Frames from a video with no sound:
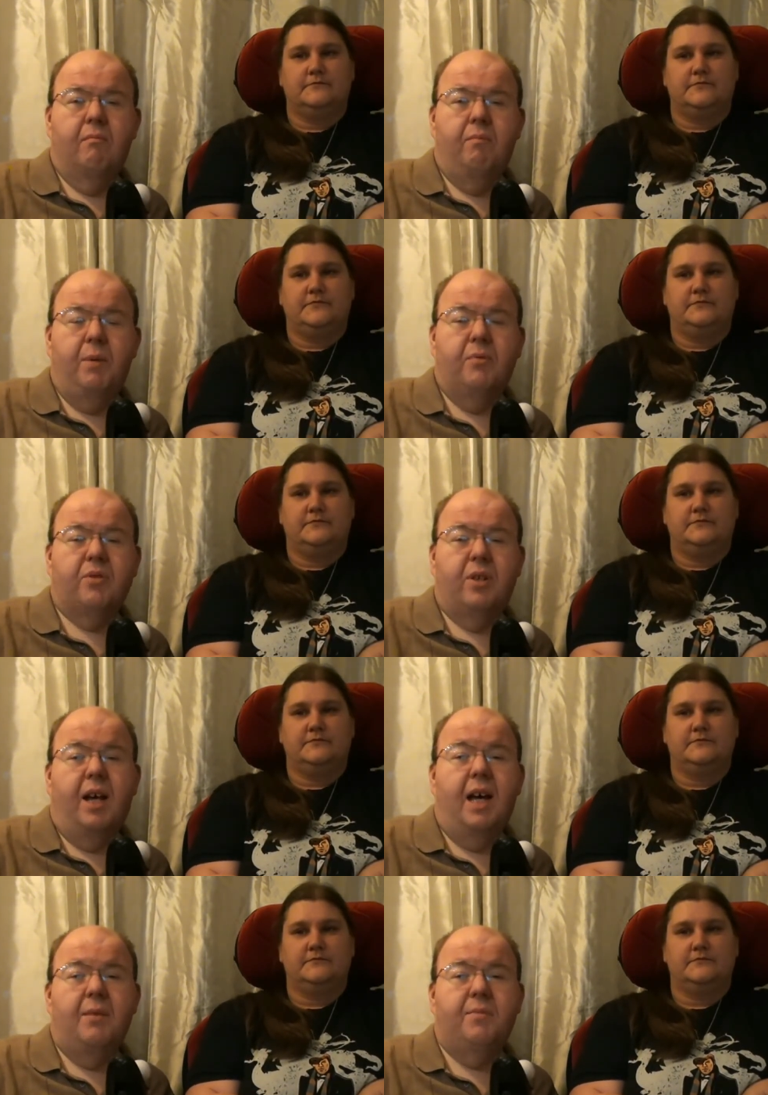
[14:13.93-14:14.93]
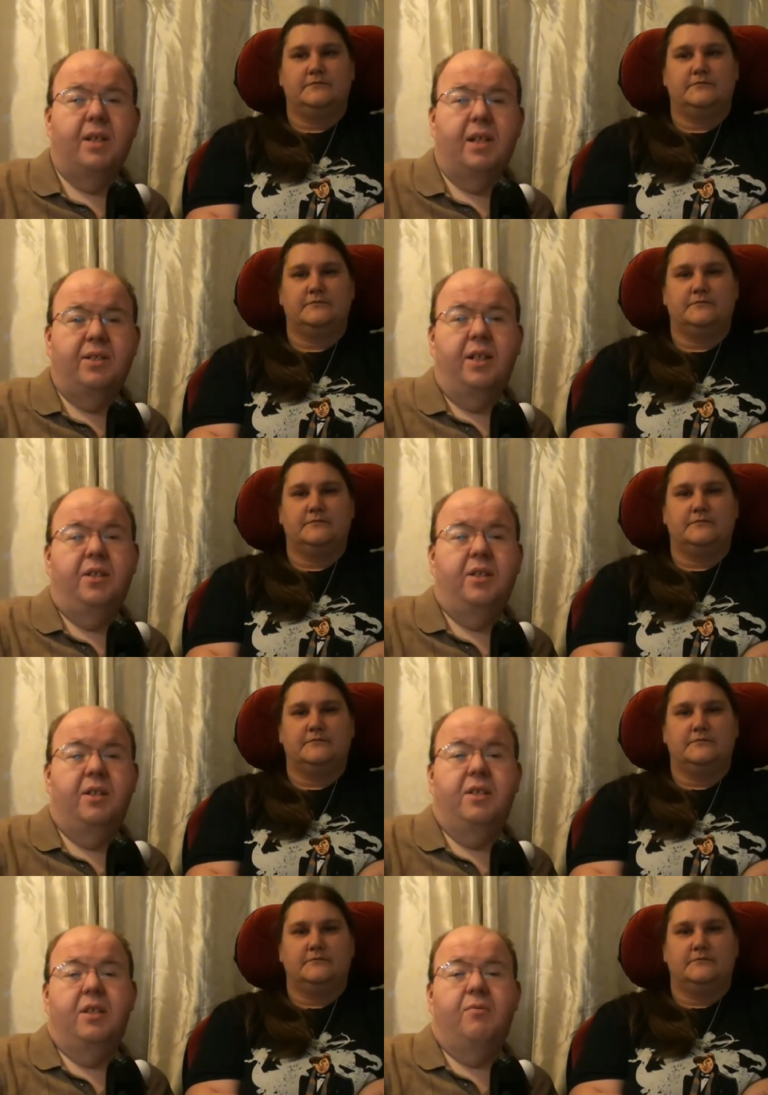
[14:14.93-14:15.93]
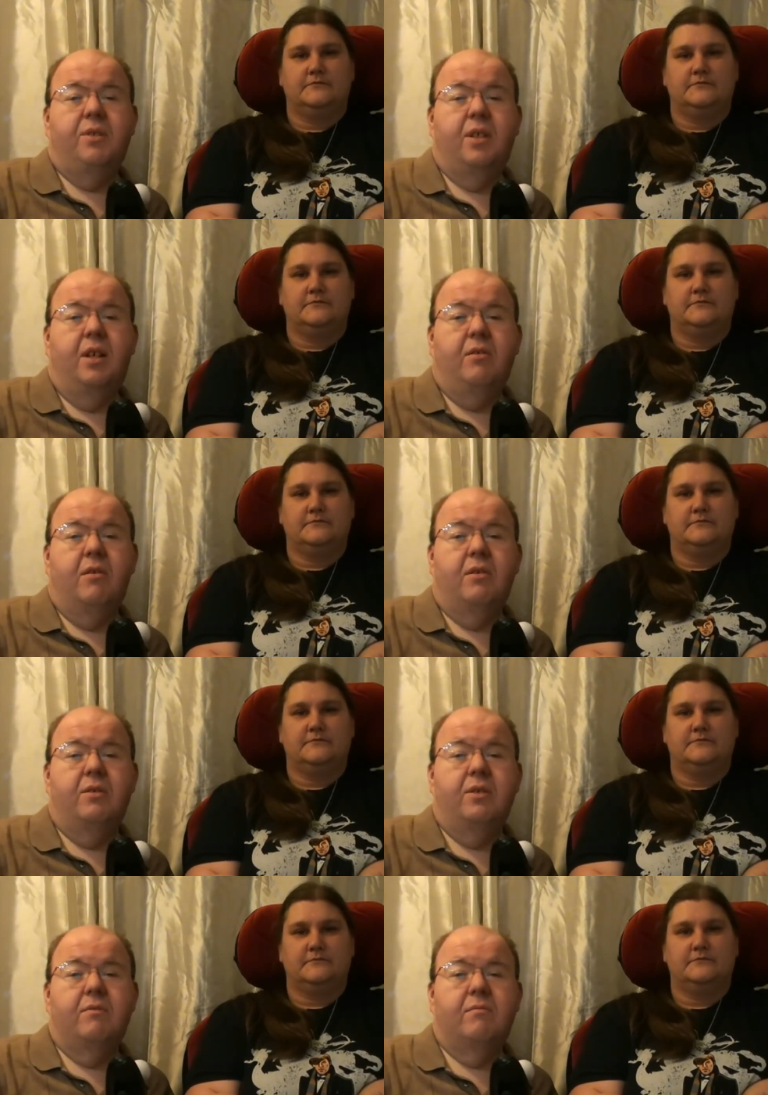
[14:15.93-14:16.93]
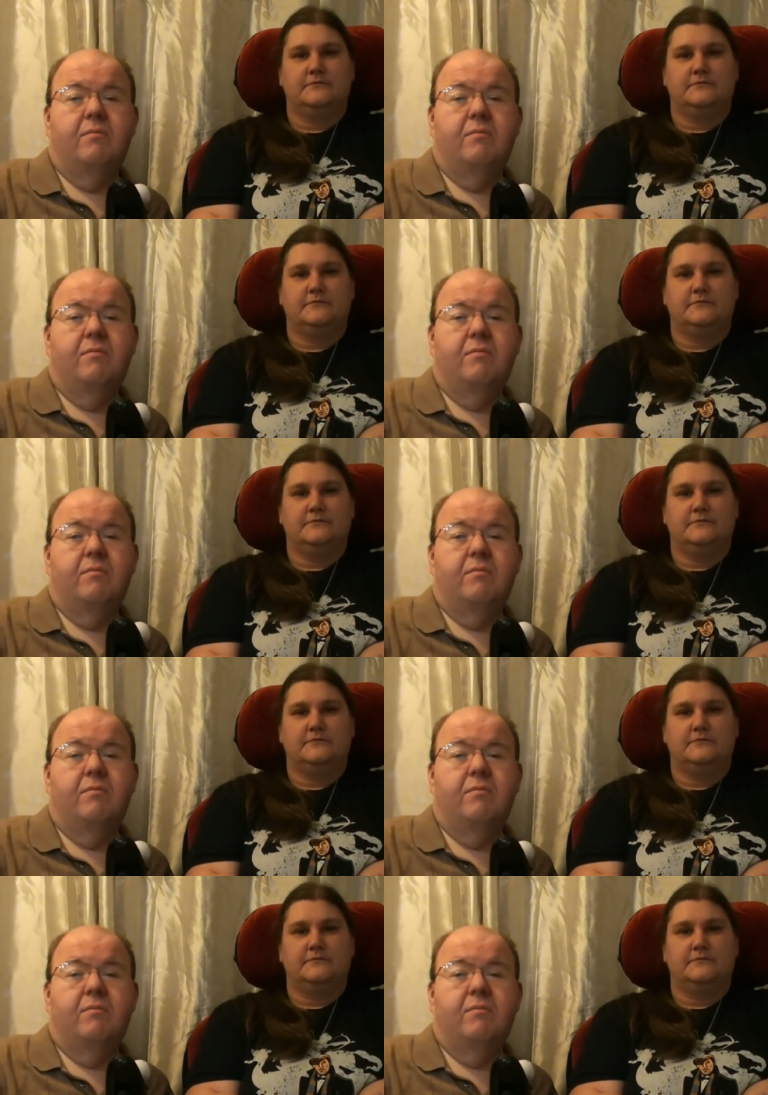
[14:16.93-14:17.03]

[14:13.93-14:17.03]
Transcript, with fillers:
Speaker 1: people's lives in a situation like ours.